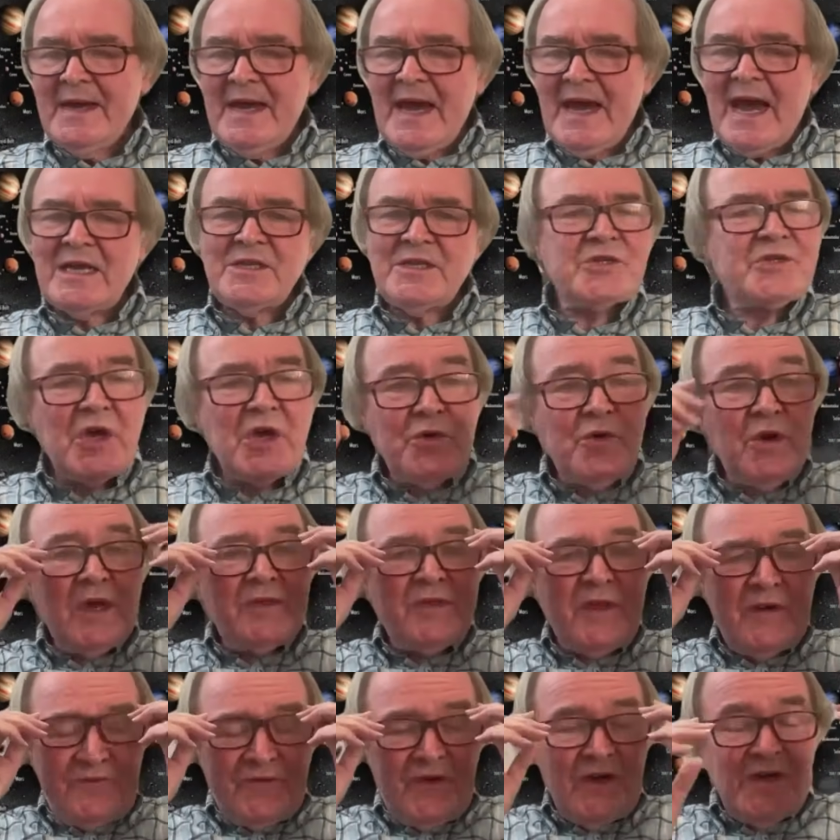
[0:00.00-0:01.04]
And so
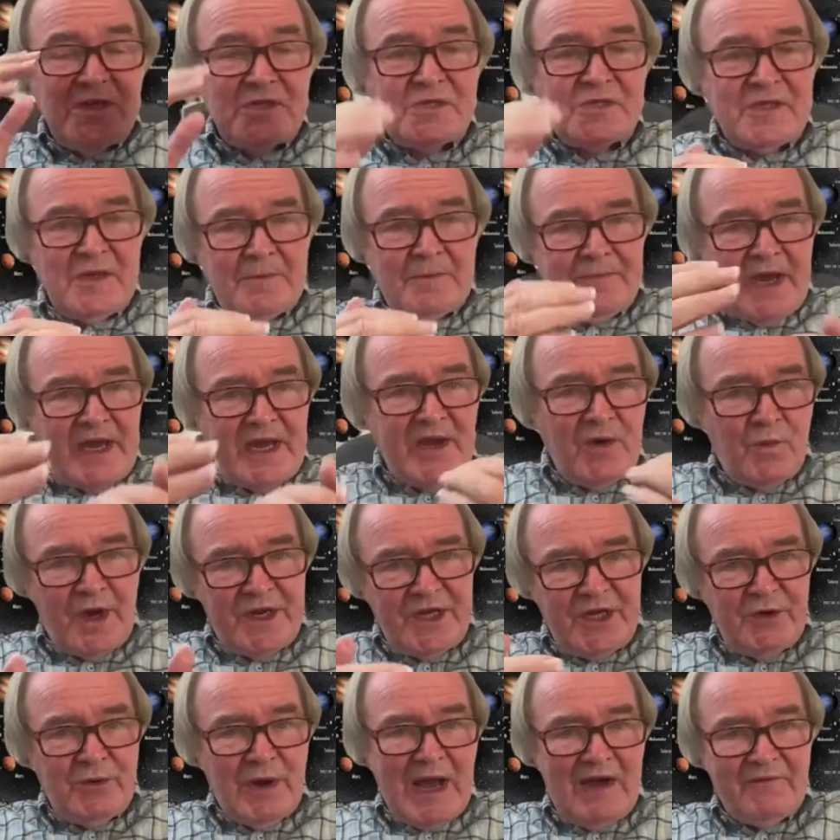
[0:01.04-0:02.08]
the first debate when
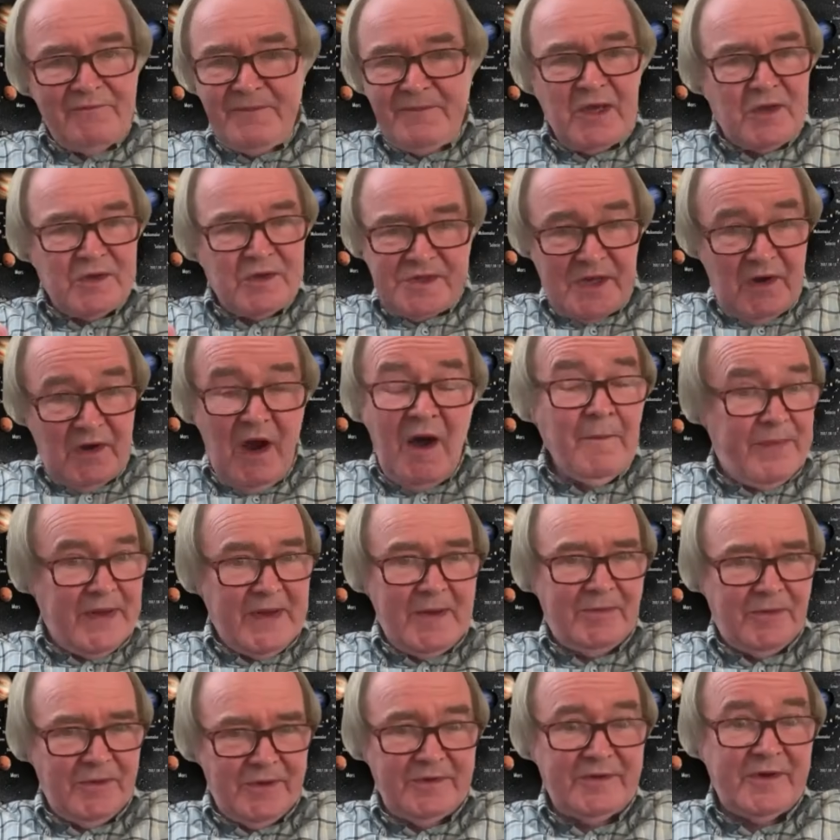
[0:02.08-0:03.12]
you have, because there are
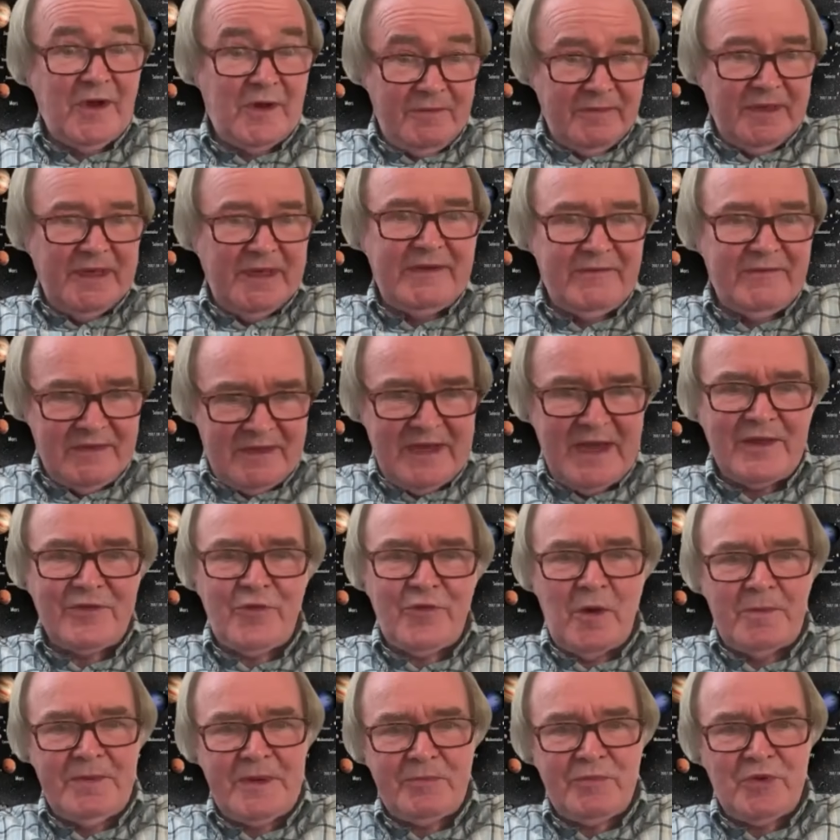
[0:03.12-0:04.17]
people who don't believe in the
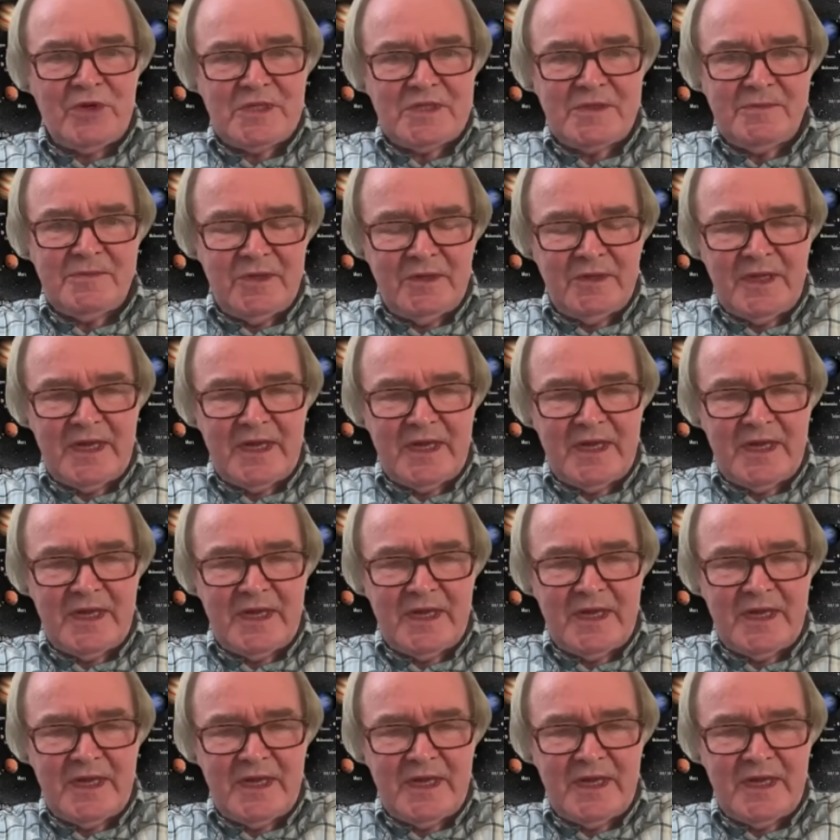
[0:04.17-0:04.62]
anthropic principle,